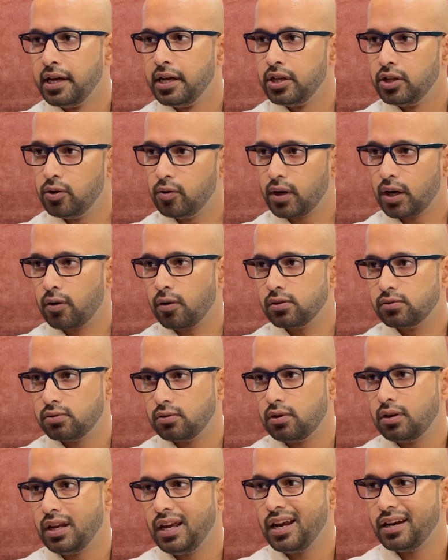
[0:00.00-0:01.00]
you can also
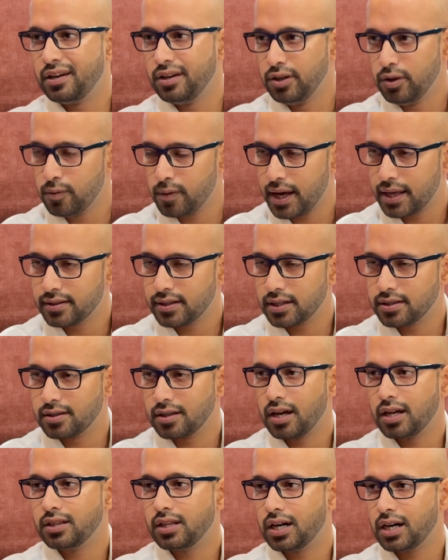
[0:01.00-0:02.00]
create new assets
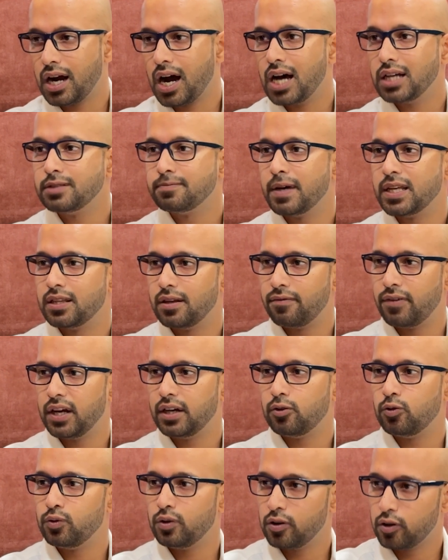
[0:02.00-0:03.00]
that are
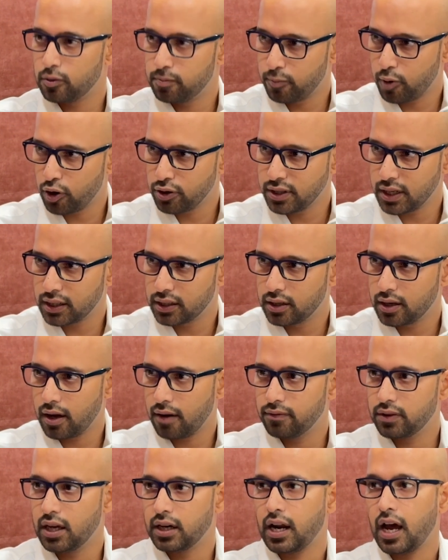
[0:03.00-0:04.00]
specific to the project
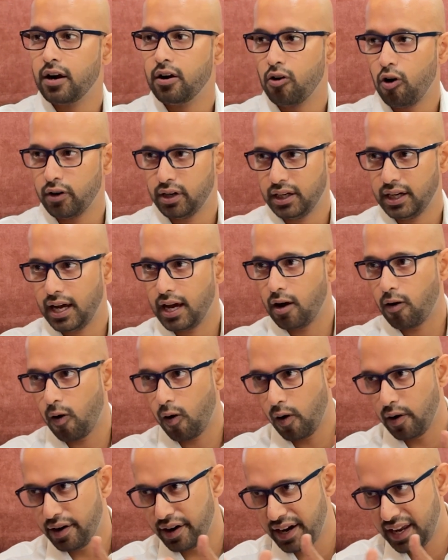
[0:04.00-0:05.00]
that are not
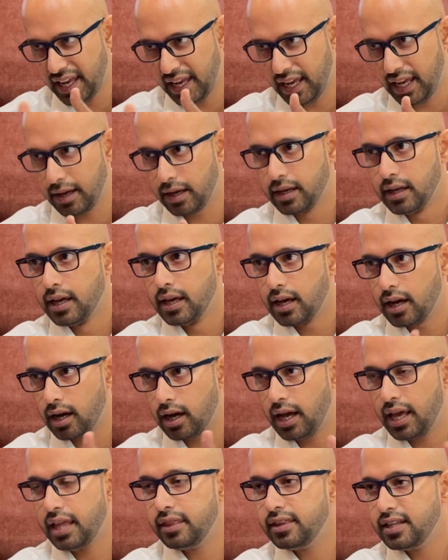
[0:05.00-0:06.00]
already
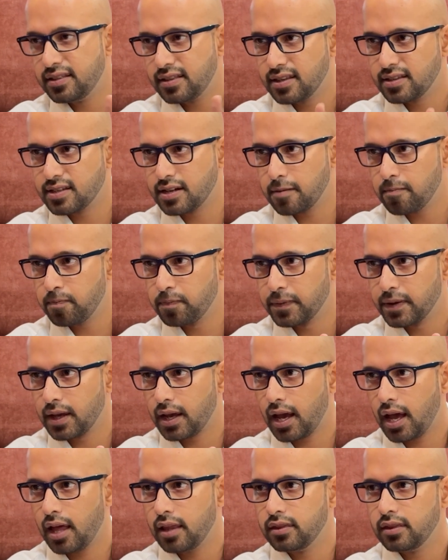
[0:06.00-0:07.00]
in the system,
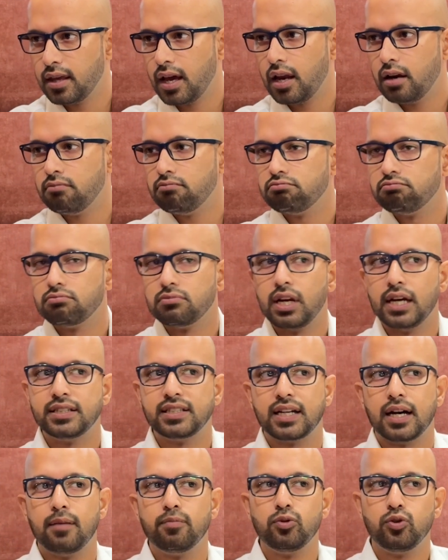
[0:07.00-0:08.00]
And then let's
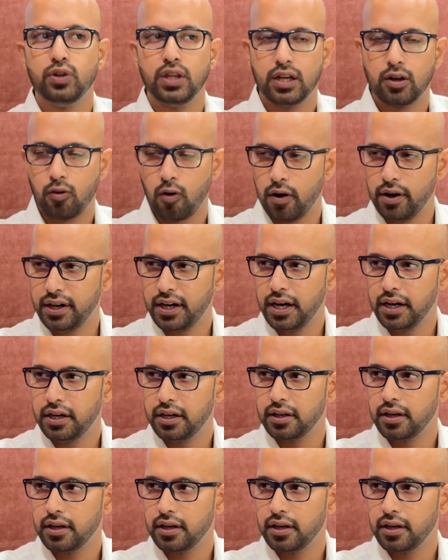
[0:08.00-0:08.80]
come to the content.